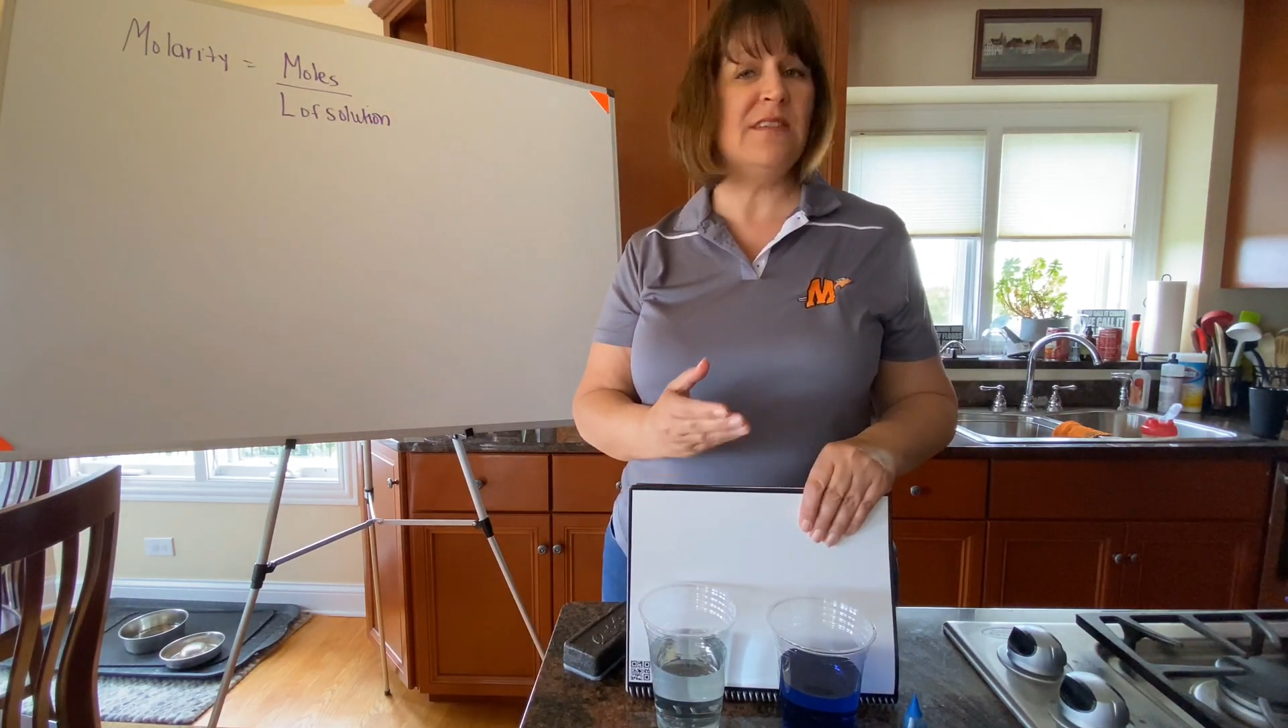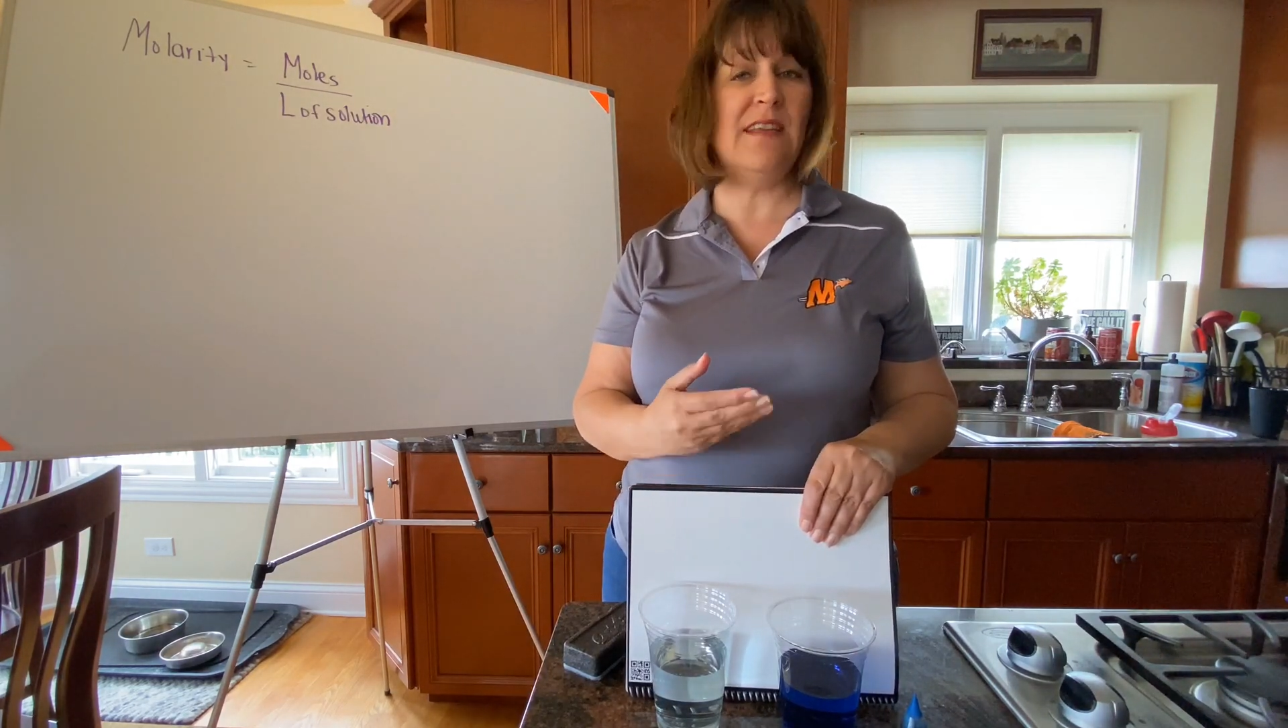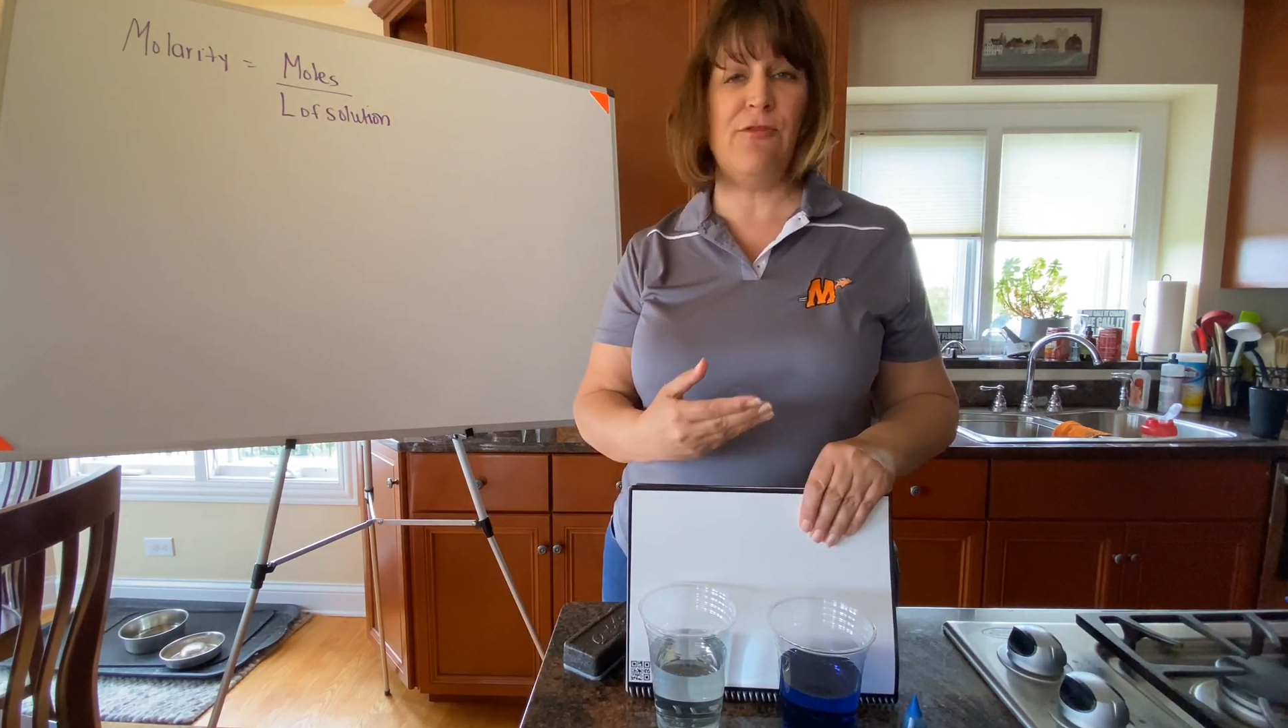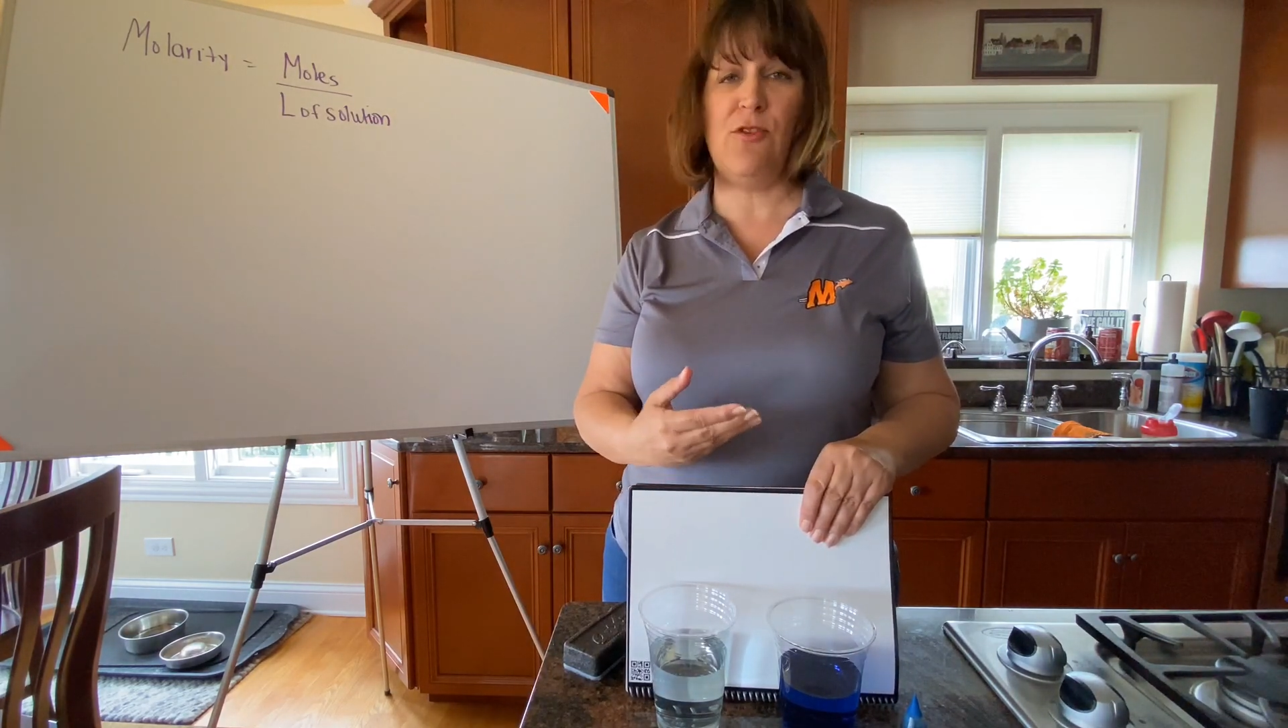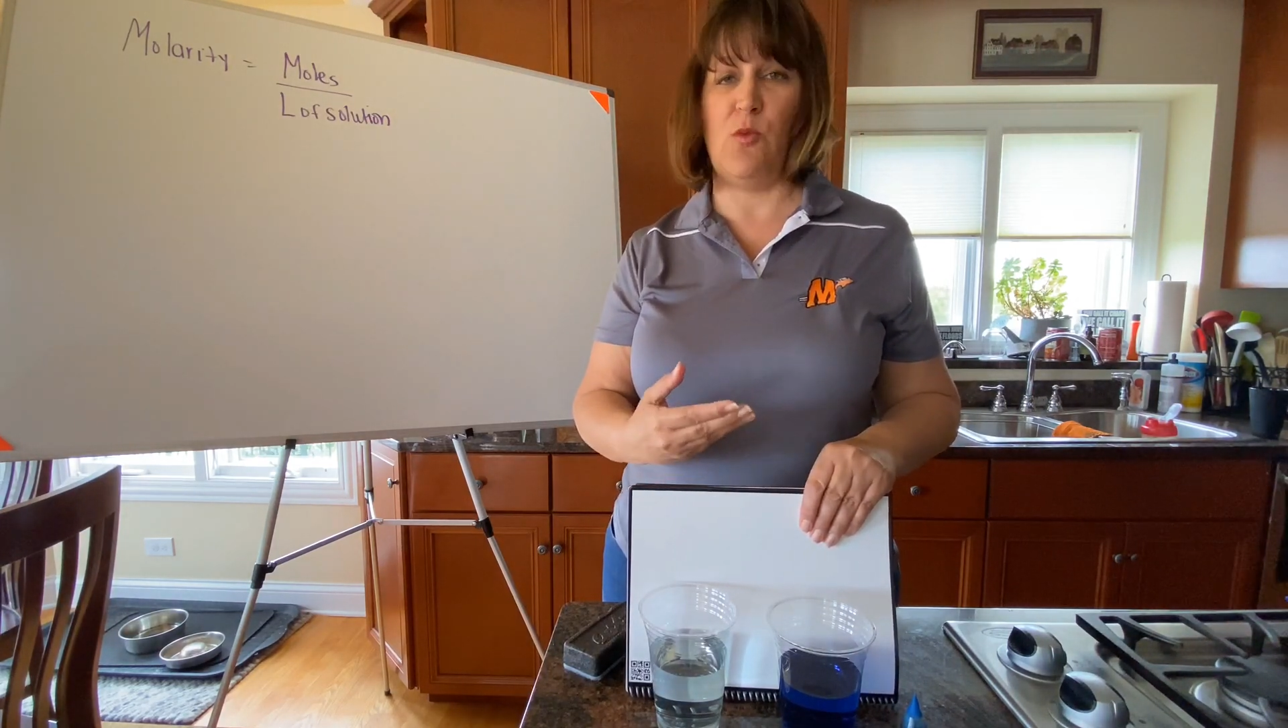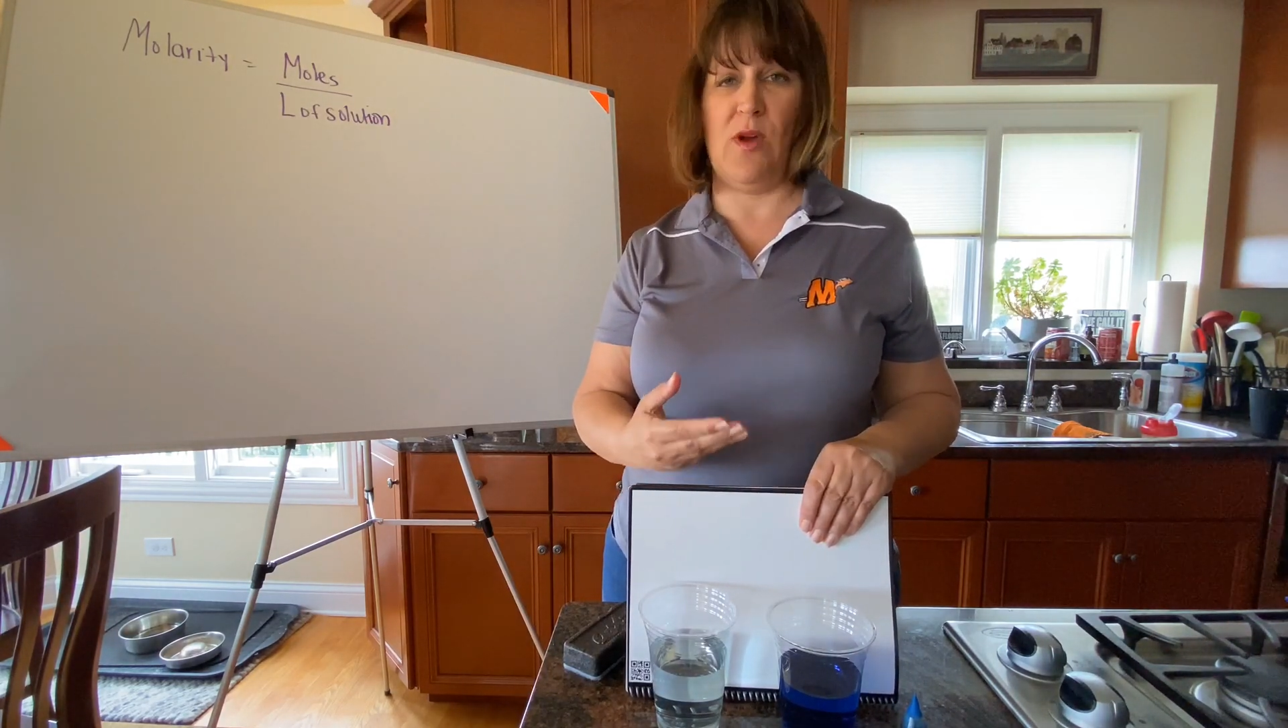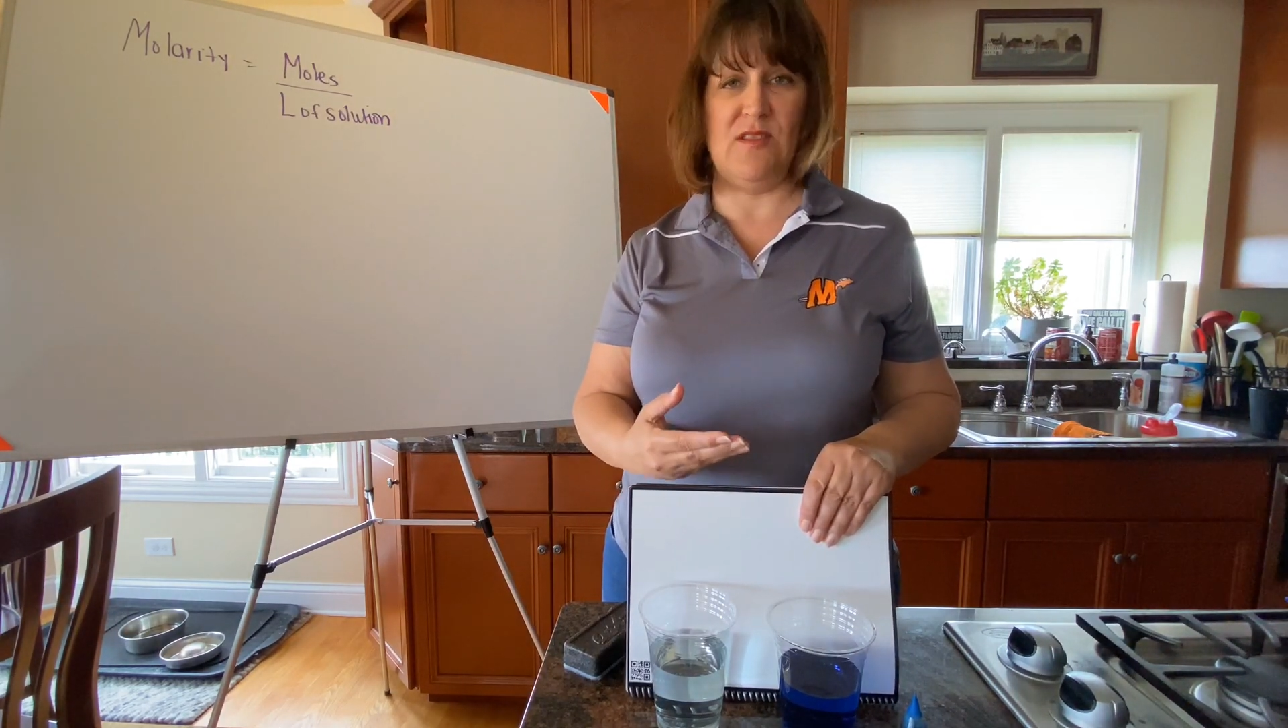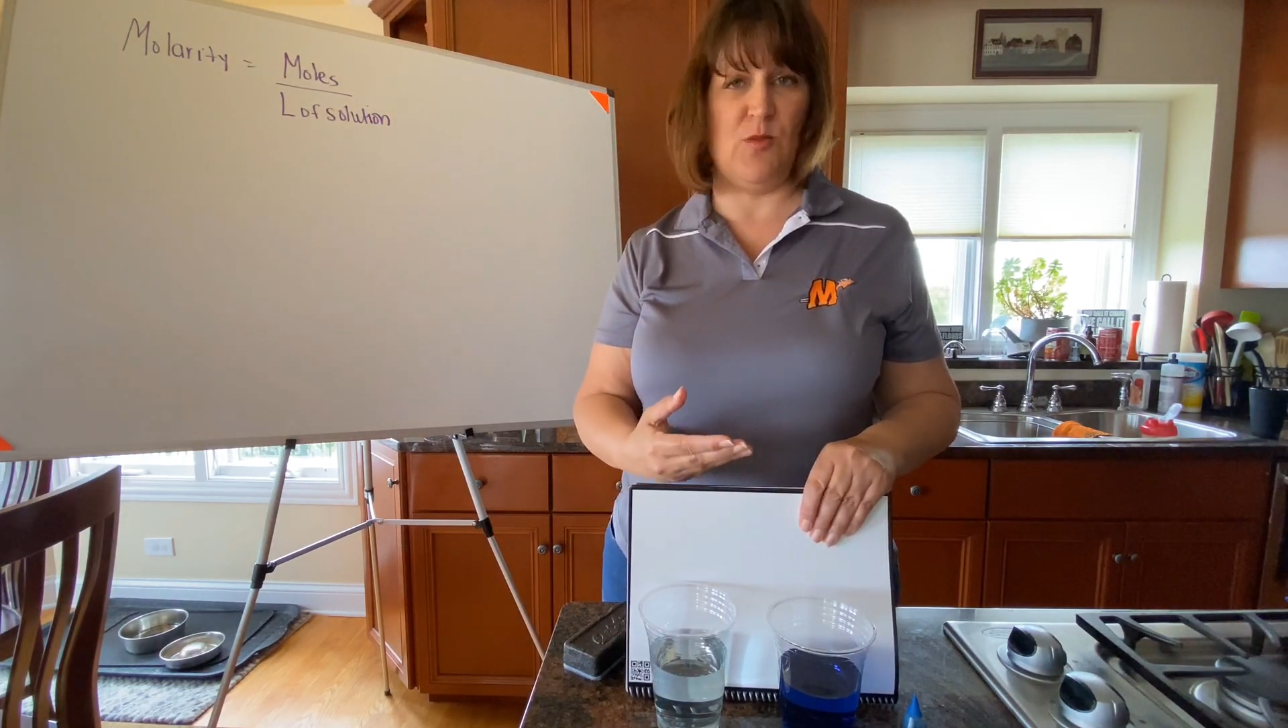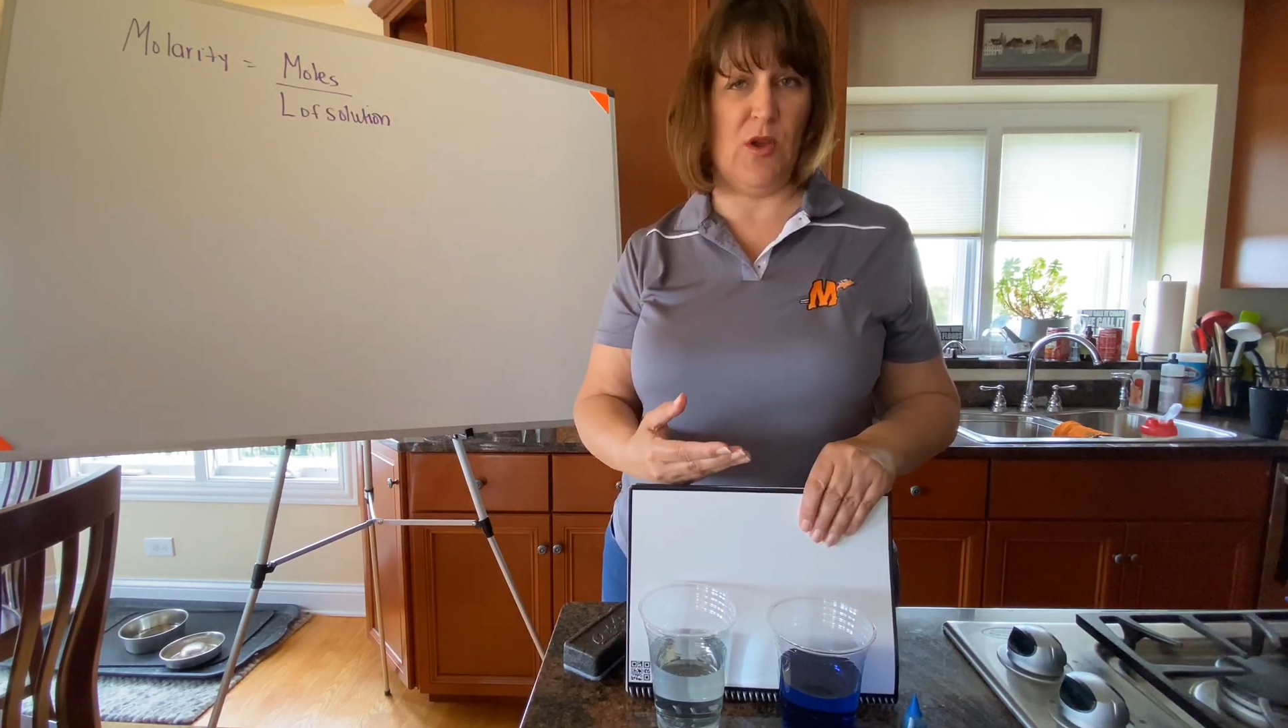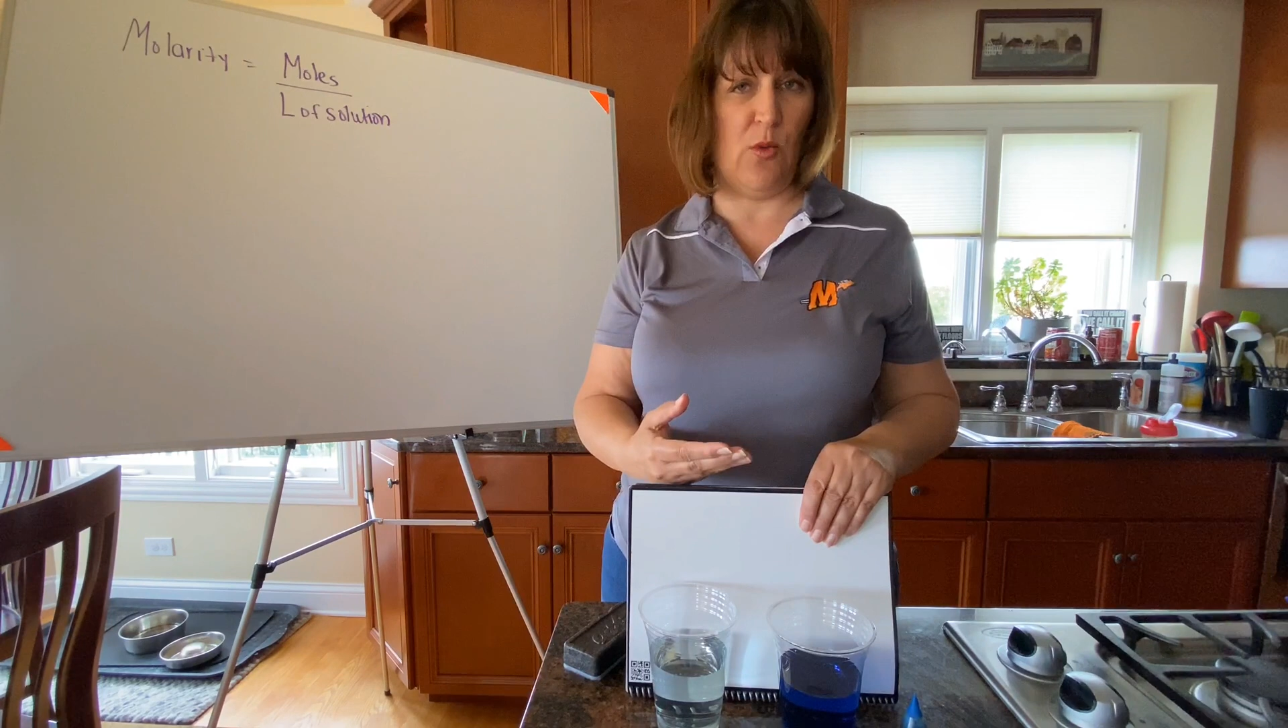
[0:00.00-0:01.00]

different ways we